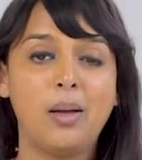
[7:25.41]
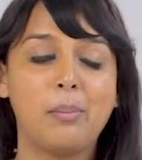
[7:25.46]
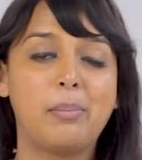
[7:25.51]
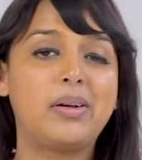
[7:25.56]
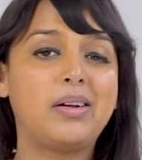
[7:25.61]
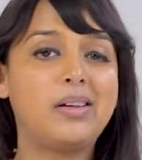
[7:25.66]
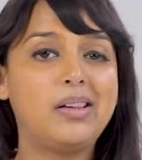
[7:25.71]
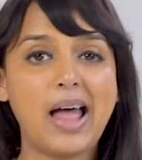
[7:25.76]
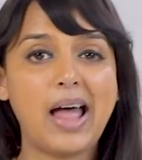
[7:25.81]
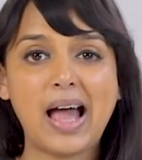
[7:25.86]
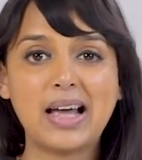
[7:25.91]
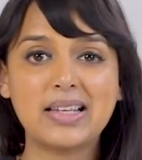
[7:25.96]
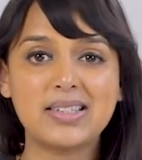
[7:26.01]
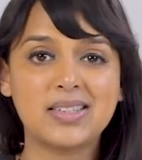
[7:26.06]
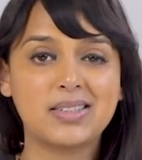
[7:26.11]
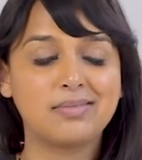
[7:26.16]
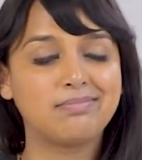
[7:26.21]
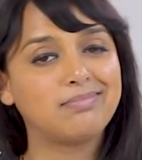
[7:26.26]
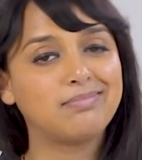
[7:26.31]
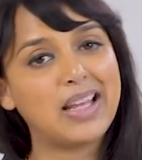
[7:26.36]
But
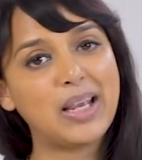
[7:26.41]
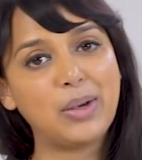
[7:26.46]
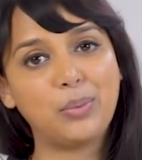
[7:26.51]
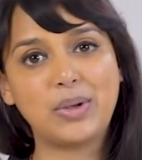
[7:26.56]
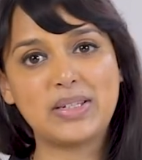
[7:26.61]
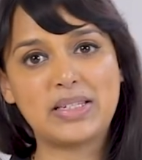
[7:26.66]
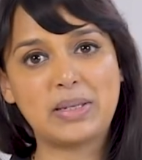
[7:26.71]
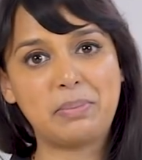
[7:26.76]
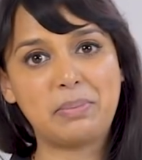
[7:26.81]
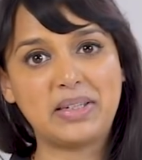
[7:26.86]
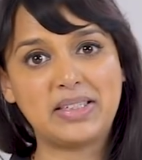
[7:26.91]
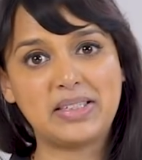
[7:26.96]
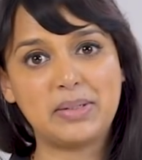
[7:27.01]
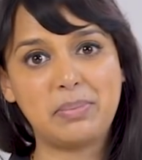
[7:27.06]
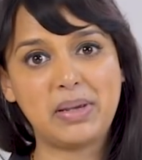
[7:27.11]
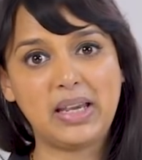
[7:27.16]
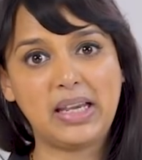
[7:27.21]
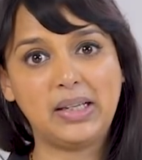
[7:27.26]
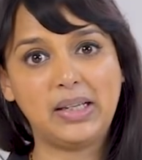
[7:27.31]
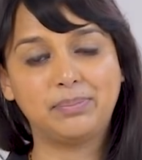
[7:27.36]
alas, it wasn't meant to
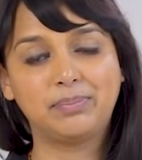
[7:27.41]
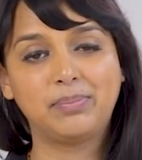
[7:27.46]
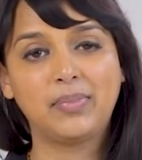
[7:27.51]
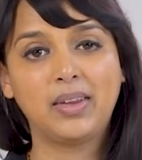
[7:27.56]
be.